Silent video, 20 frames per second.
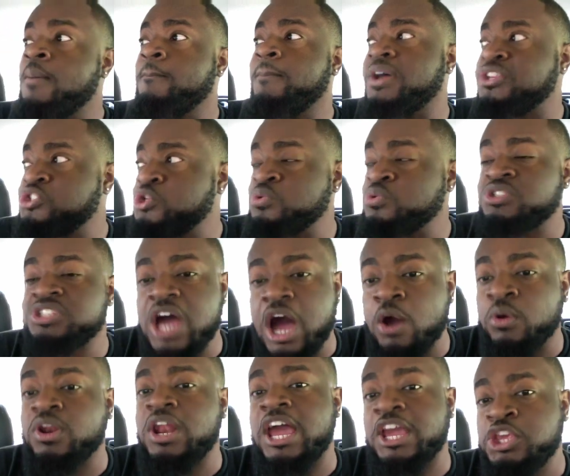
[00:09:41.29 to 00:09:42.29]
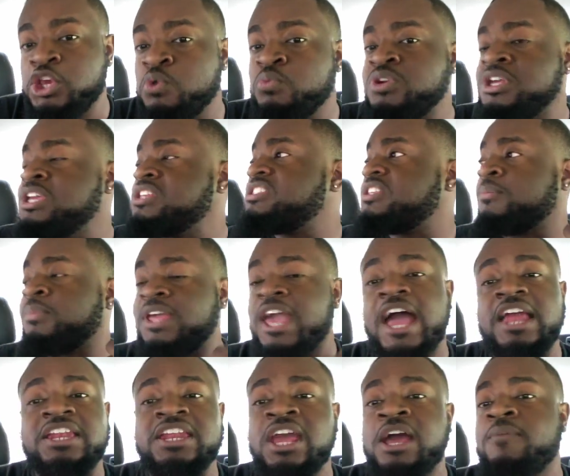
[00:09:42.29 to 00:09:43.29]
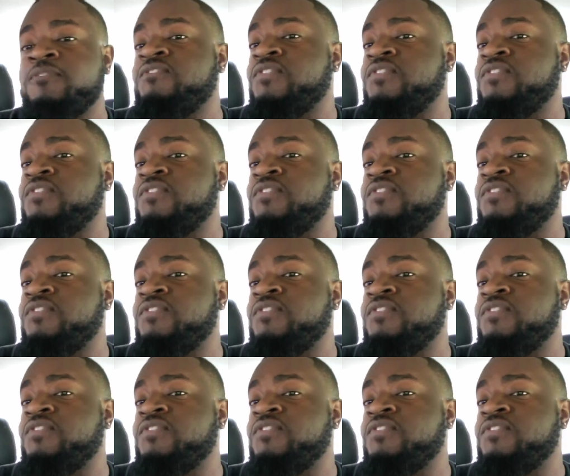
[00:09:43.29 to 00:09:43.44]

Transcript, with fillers: but you talk like you need some goddamn